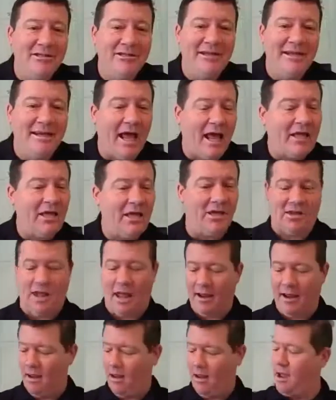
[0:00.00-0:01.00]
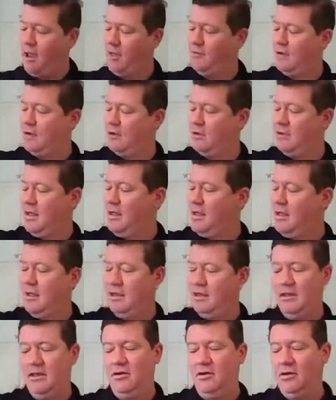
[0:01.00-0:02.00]
in that, uh, the,
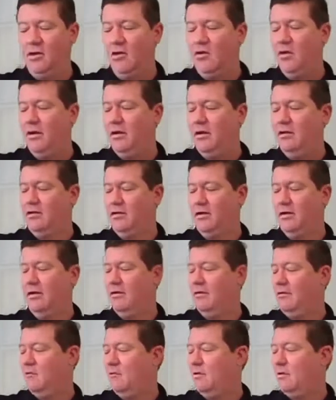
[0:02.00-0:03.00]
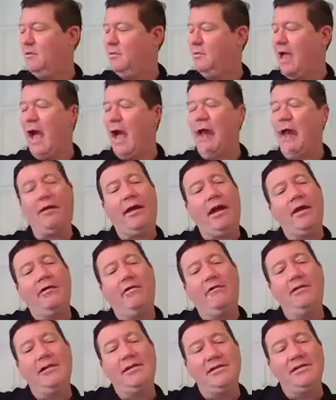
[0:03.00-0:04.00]
you're going into where the
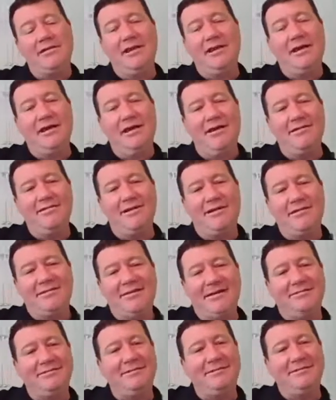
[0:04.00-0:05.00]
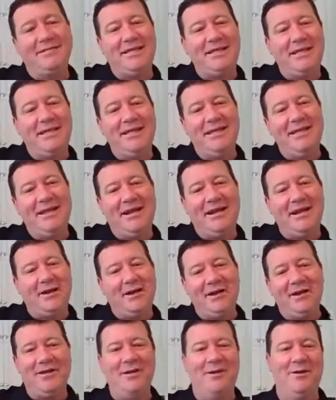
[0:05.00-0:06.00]
alligator is there in the Delta T
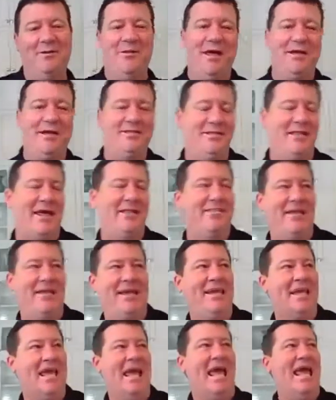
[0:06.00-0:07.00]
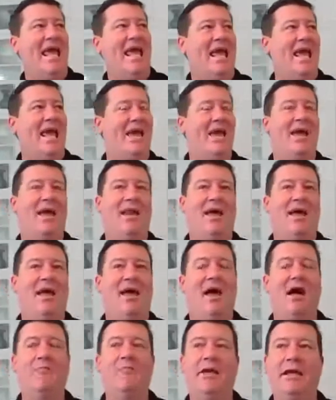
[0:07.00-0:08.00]
area, you know, that, that thing. And
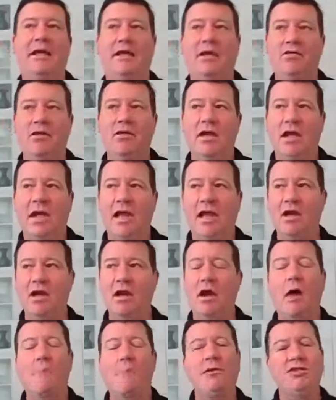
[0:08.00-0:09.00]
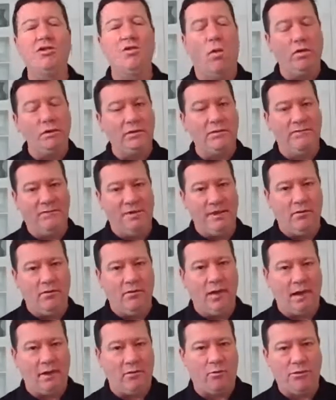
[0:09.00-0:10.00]
uh, I'm like, okay, you know, but you always feel
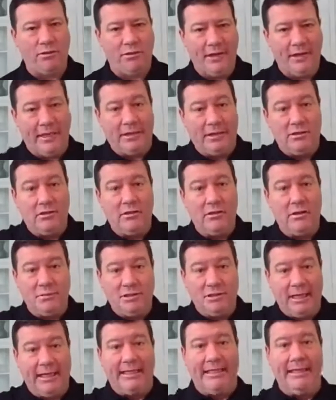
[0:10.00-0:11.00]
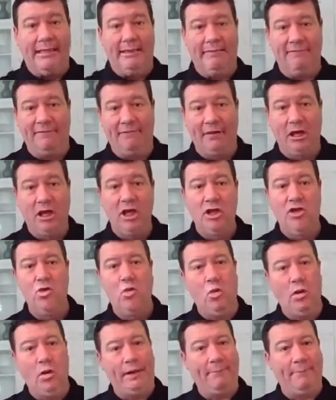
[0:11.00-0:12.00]
like when you're getting to the objective, you
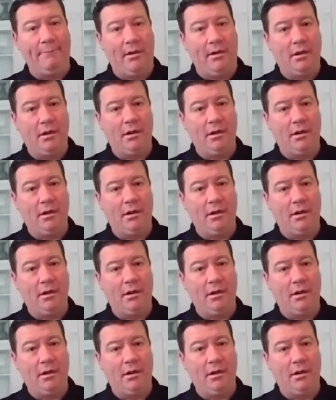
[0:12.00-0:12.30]
want to